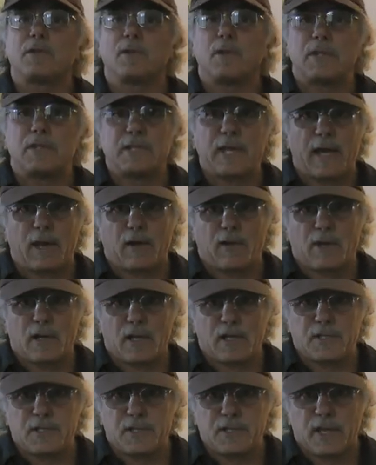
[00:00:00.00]
do it down
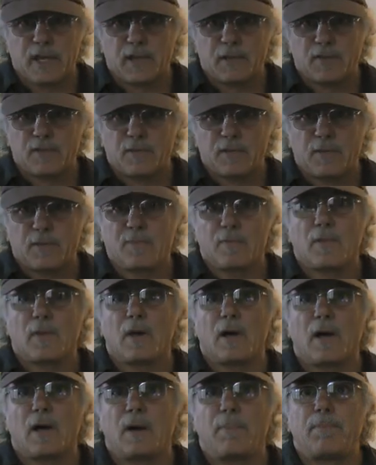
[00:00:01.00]
on 6,
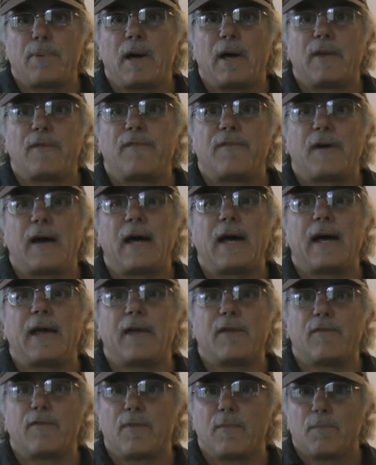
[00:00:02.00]
up on
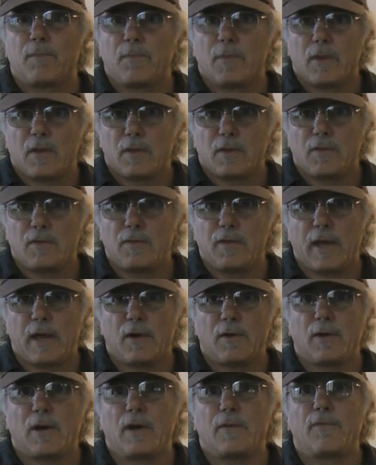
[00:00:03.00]
5,
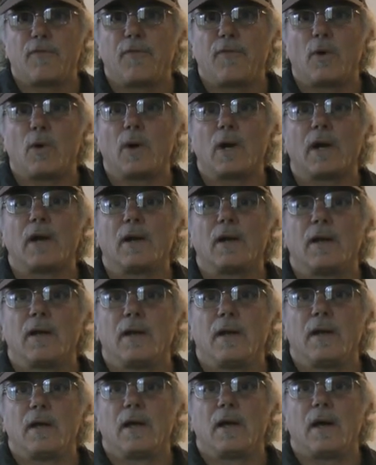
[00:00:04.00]
down on 4,
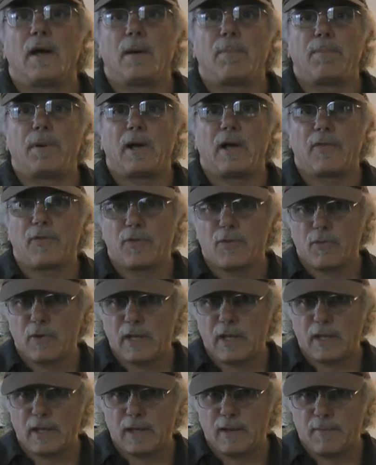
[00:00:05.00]
up on
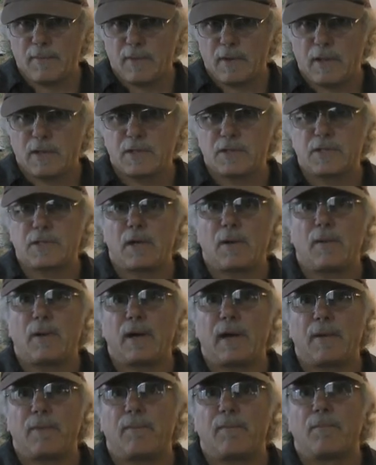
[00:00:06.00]
3, and so
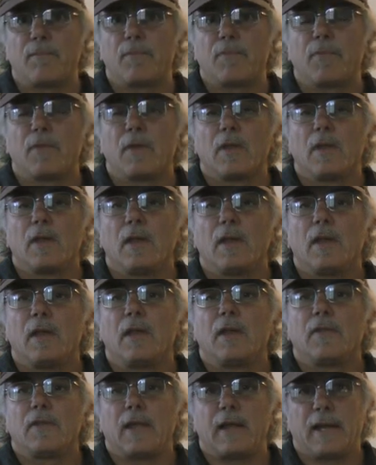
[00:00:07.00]
on.
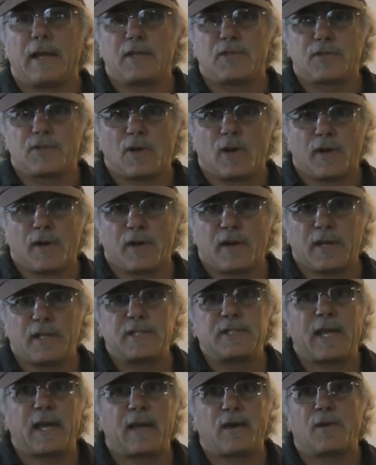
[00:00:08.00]
Then I start on a
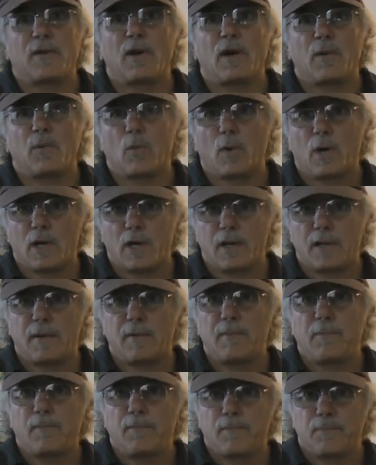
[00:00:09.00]
down on
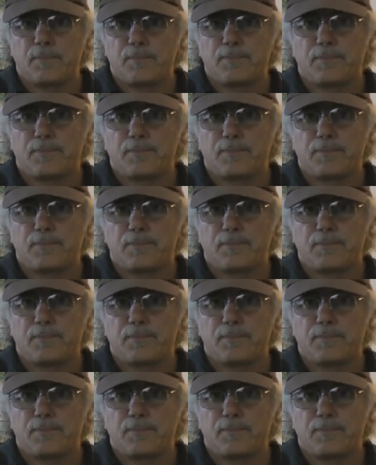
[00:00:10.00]
1.